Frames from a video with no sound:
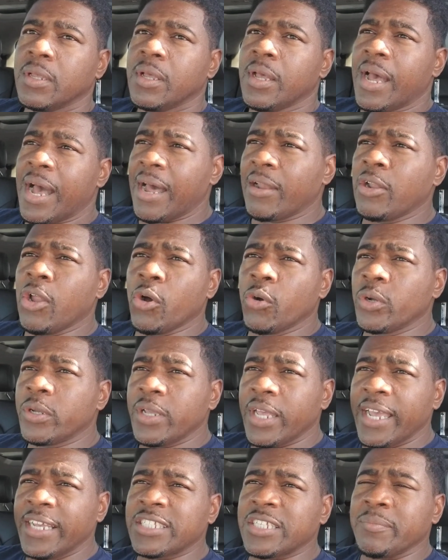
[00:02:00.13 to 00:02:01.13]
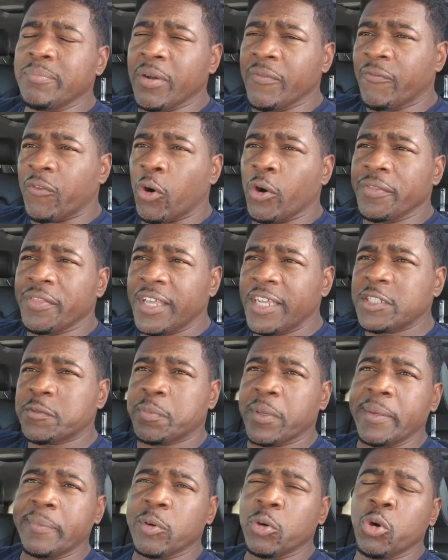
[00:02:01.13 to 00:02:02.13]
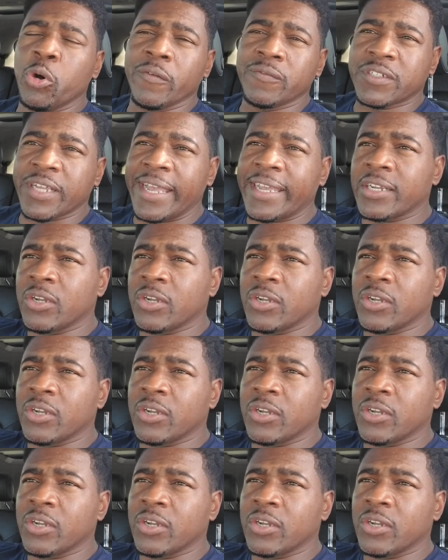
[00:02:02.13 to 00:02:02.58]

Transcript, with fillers: How long is it before these people who have taken